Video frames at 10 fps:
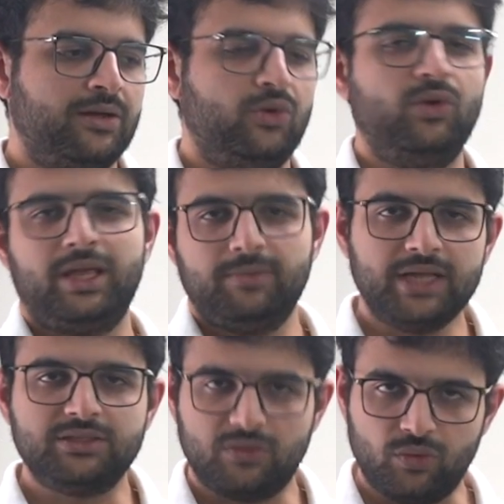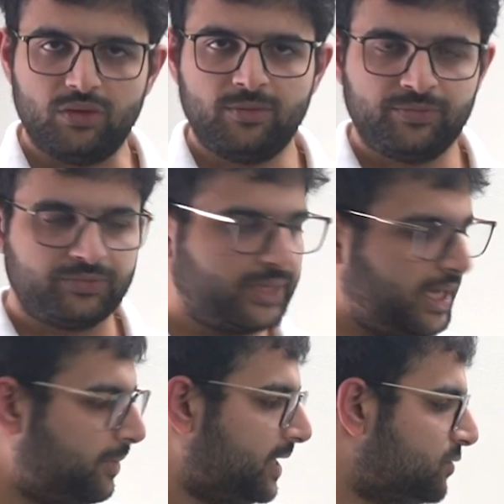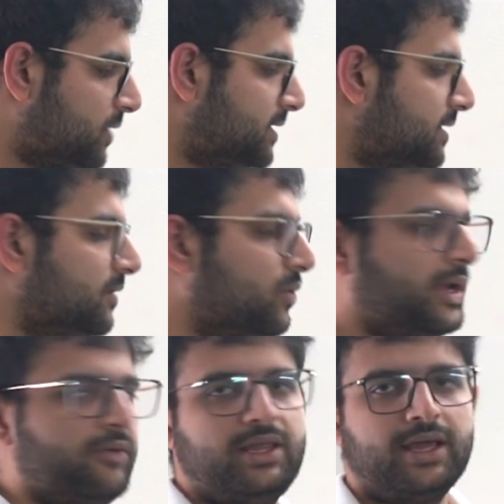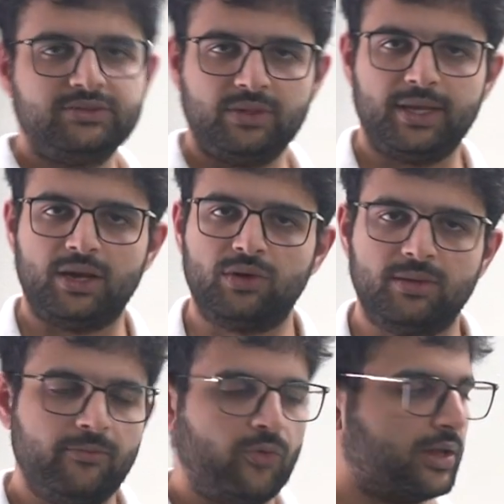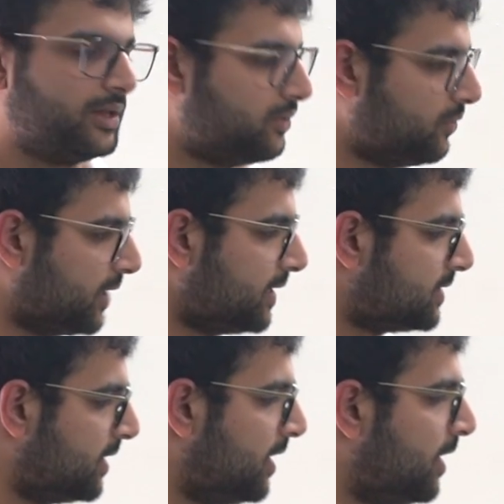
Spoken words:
Don't keep that as the goal though. Keep these two things as the goal. Everything else will be an outcome. What are the two things?